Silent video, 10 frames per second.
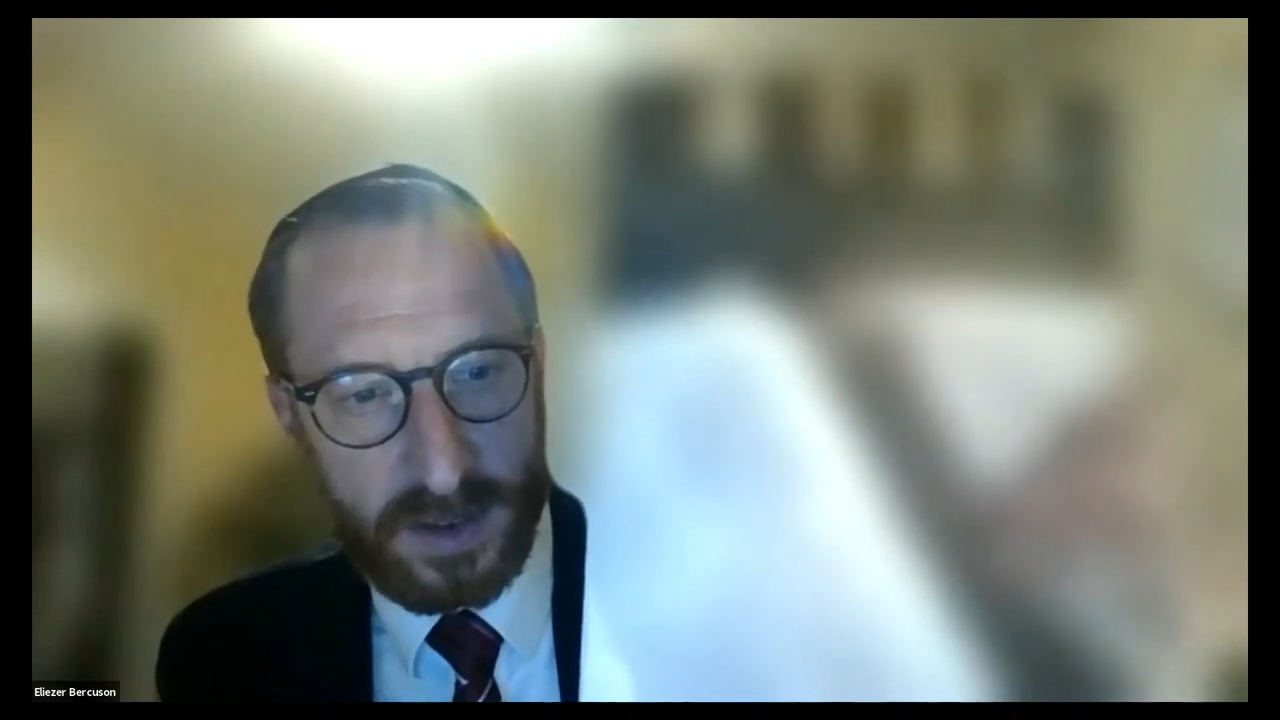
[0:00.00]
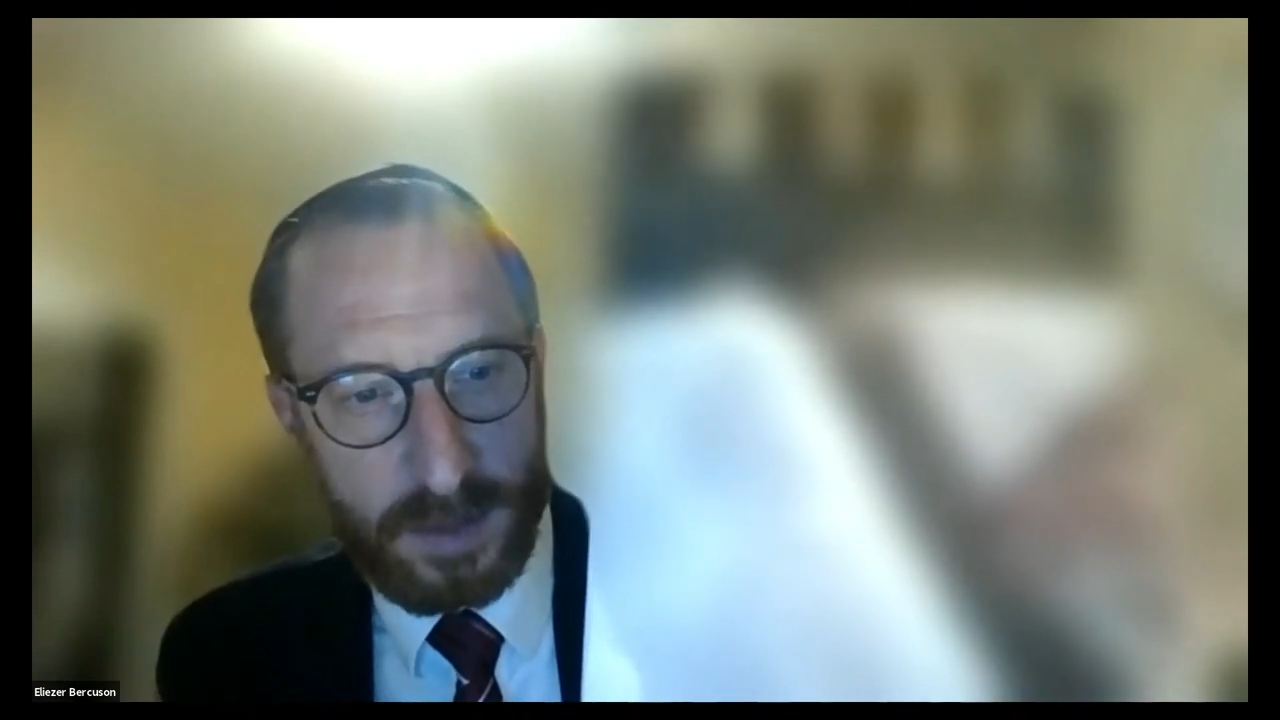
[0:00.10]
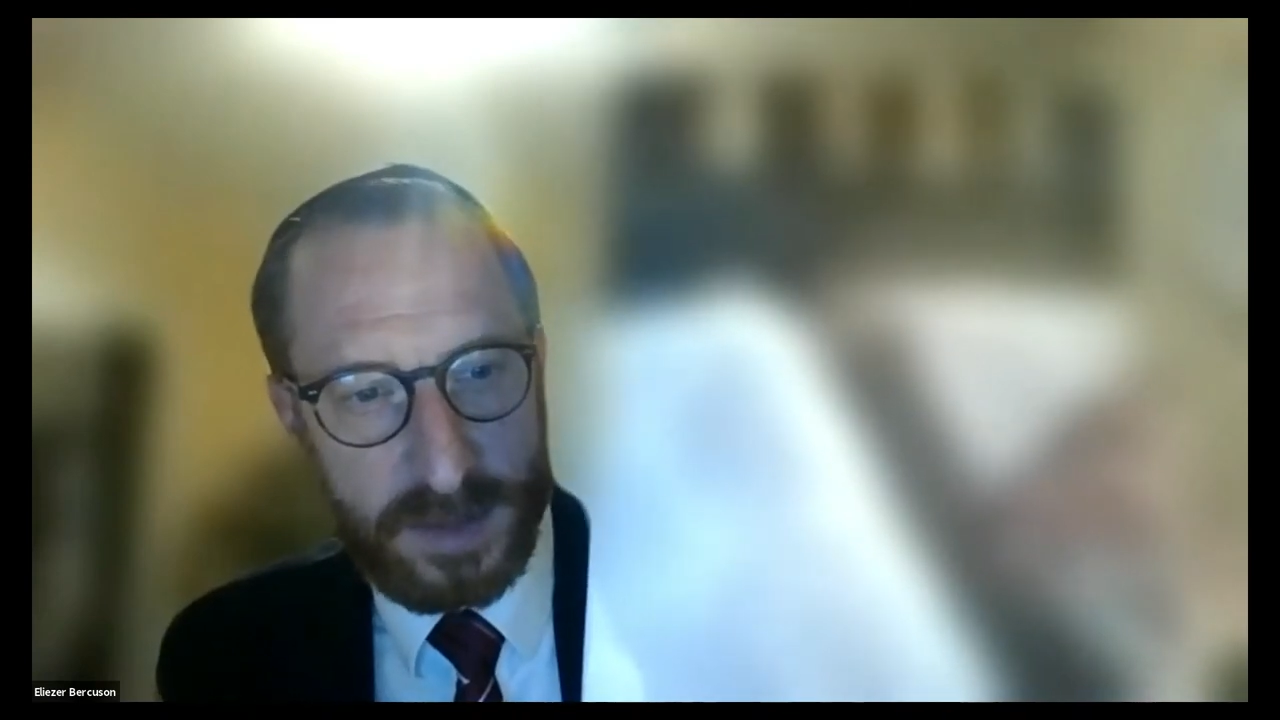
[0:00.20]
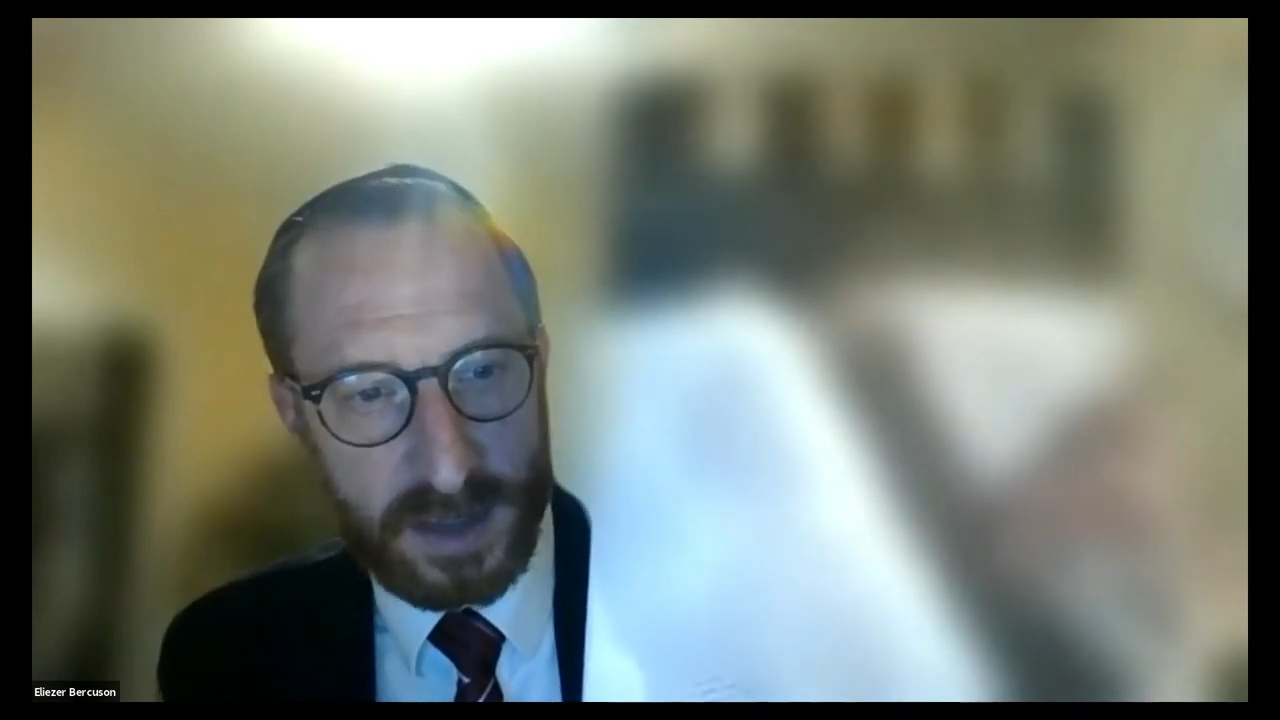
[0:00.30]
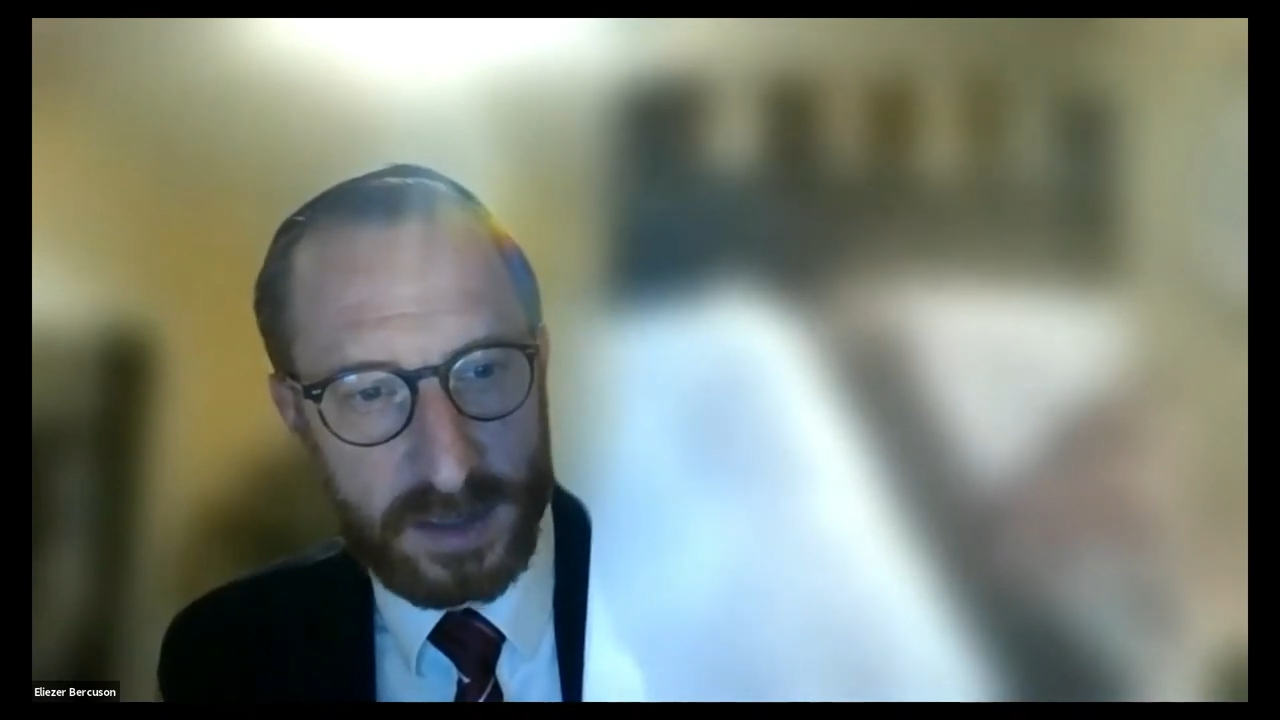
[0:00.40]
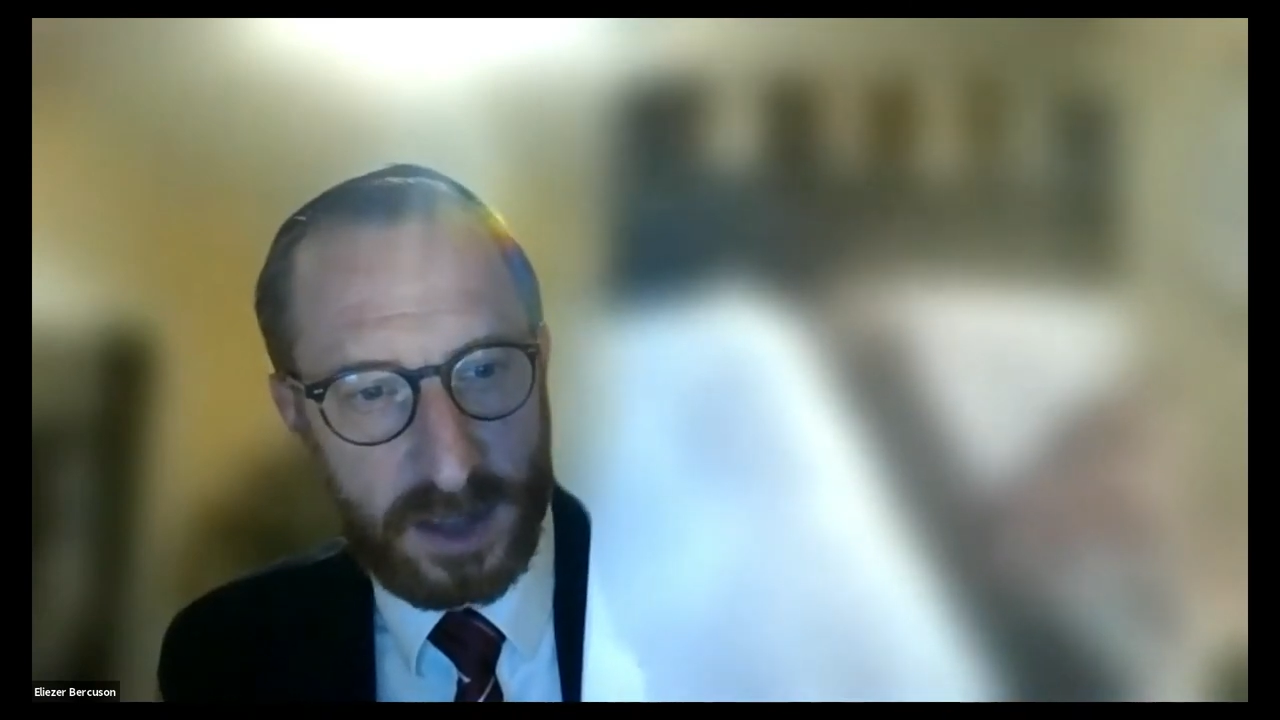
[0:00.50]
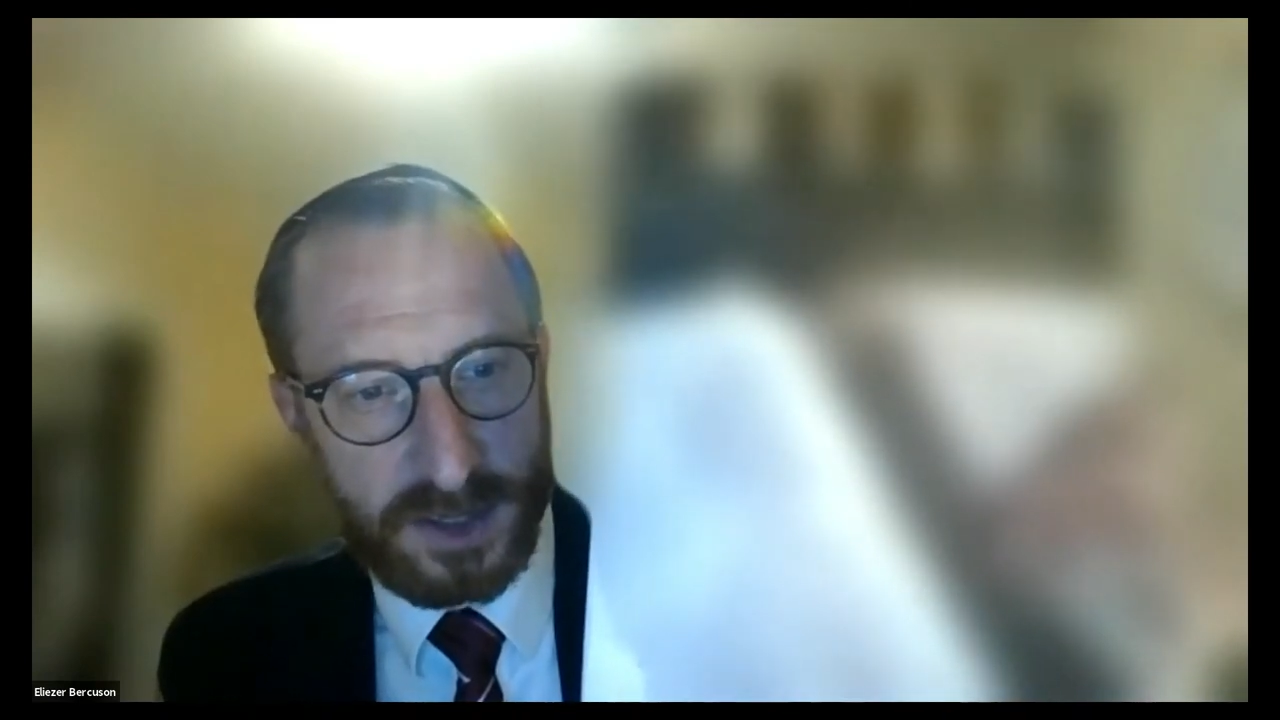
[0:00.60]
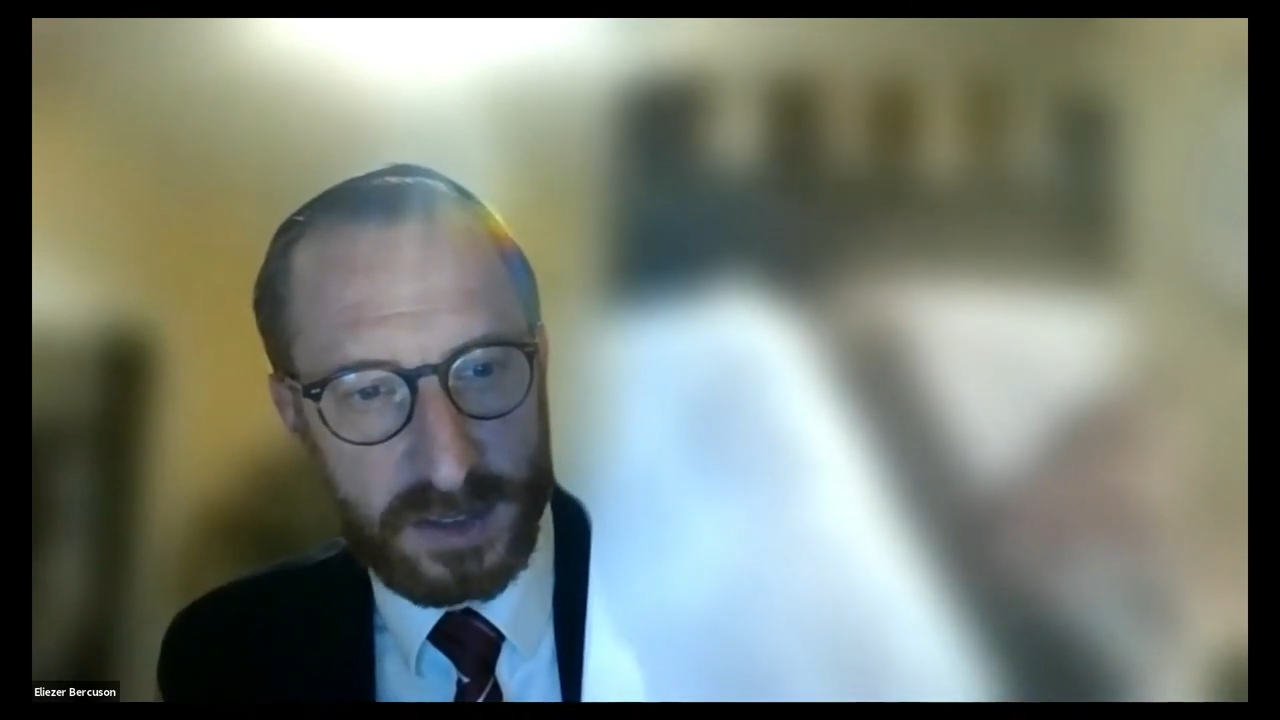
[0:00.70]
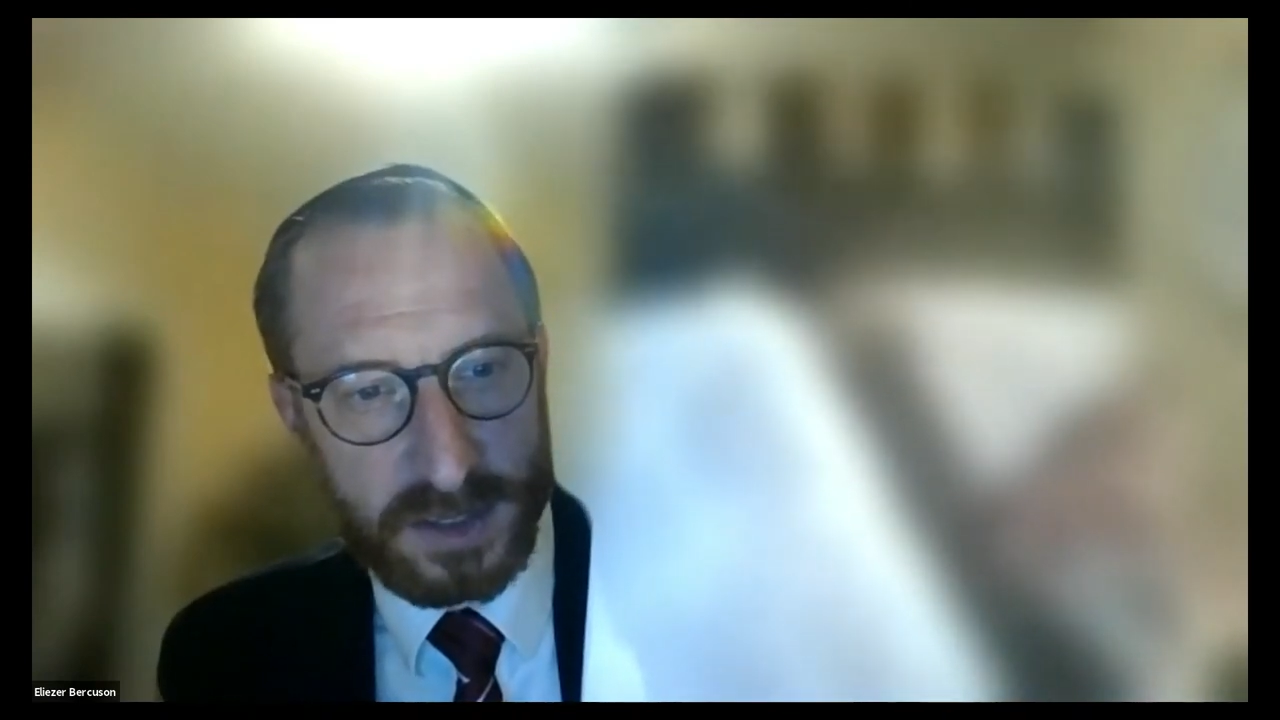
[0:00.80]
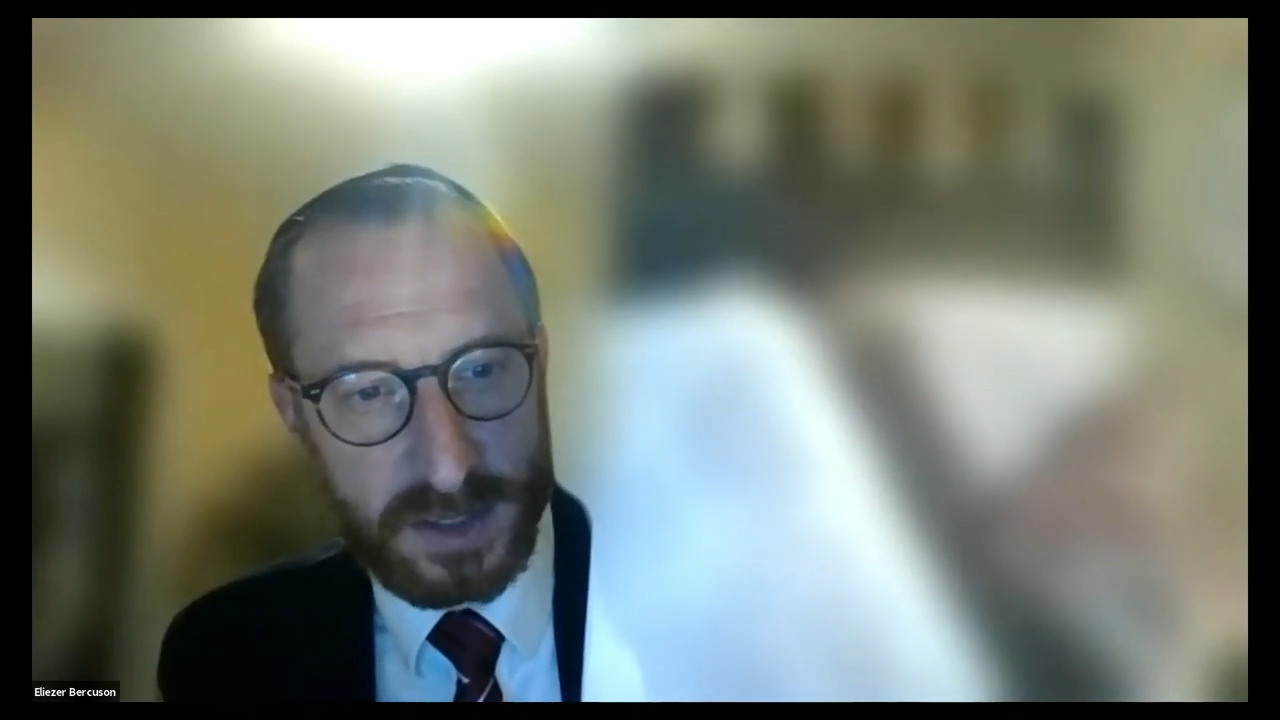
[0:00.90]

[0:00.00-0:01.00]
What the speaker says: I'm technologically